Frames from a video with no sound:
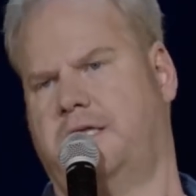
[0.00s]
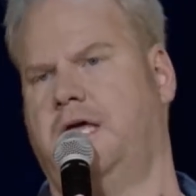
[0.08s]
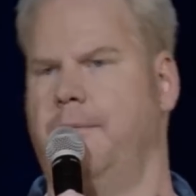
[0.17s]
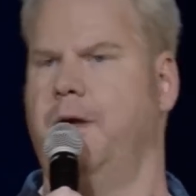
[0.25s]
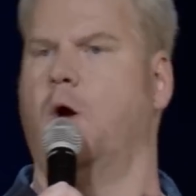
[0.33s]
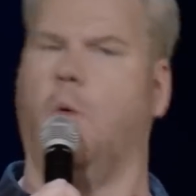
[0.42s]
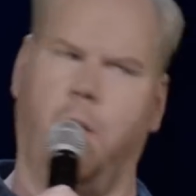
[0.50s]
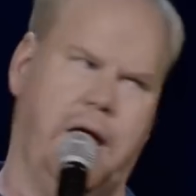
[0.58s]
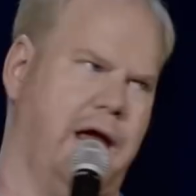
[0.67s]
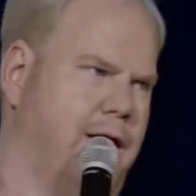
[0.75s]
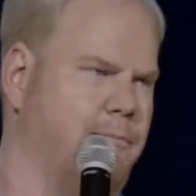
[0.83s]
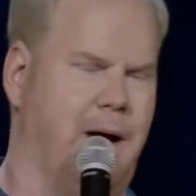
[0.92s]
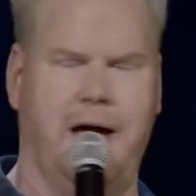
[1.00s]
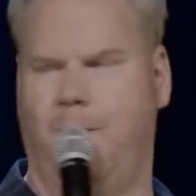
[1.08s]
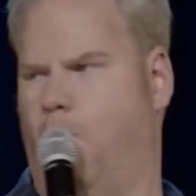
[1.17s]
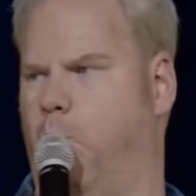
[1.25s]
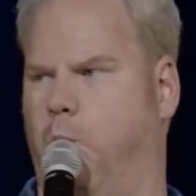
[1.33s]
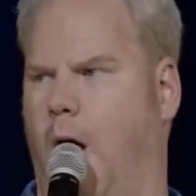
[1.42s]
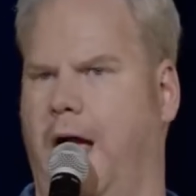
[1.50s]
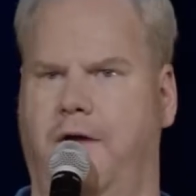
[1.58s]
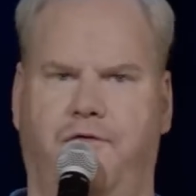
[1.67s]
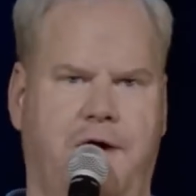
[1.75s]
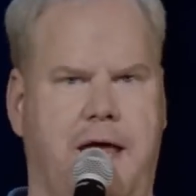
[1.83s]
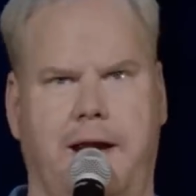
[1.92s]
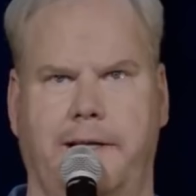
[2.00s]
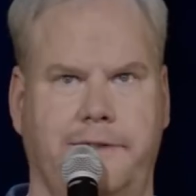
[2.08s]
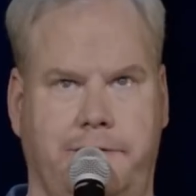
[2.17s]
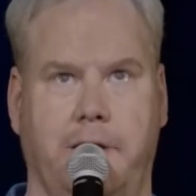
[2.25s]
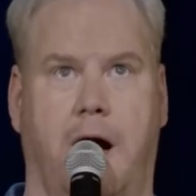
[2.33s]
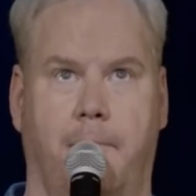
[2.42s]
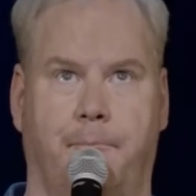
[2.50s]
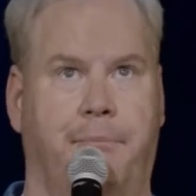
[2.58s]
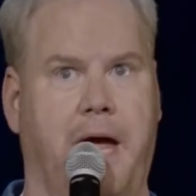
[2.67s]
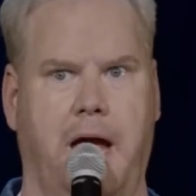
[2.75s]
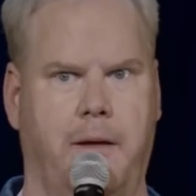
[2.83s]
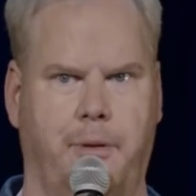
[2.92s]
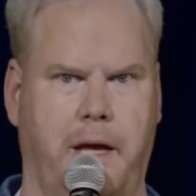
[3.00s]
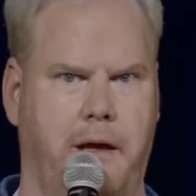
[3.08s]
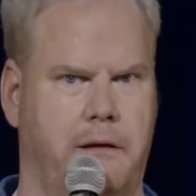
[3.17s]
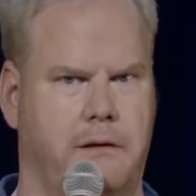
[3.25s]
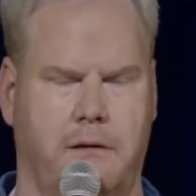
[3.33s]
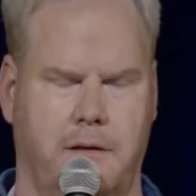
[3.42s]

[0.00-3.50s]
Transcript: Give me a week. My wife had a dumb baby.